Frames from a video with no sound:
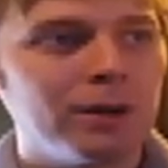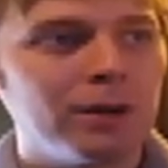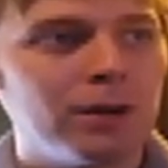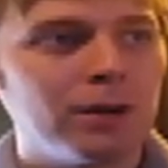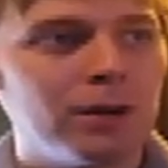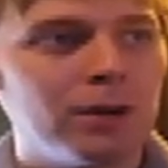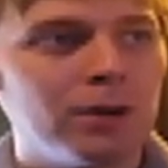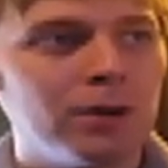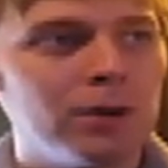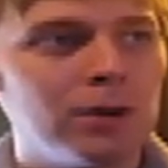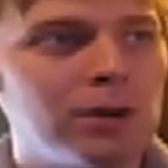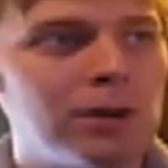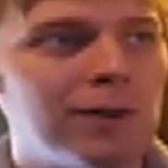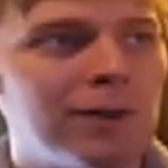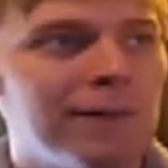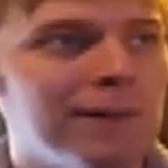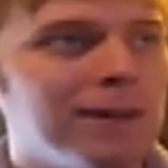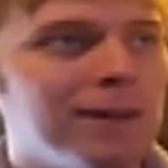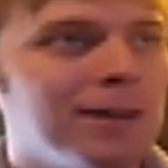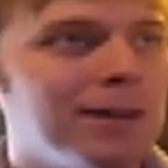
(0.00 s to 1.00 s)

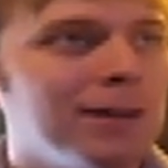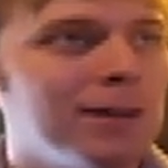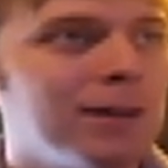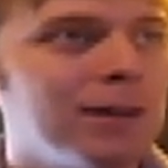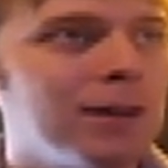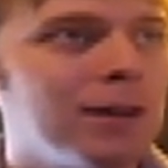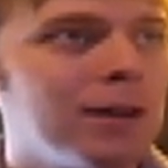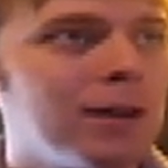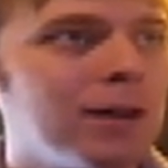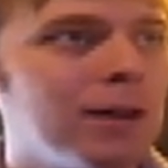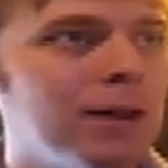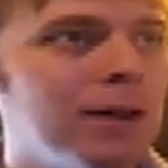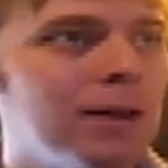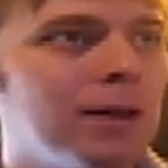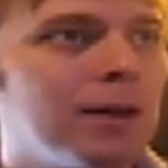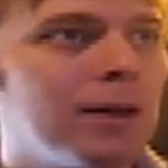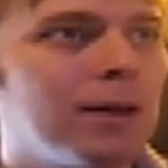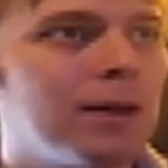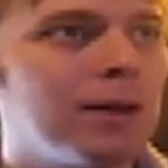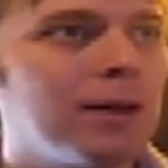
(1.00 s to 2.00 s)

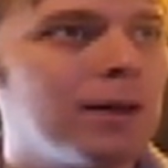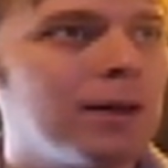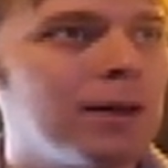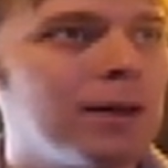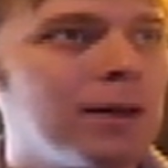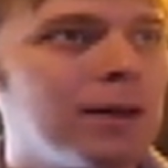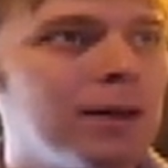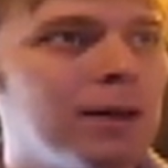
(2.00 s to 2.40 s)
(silence)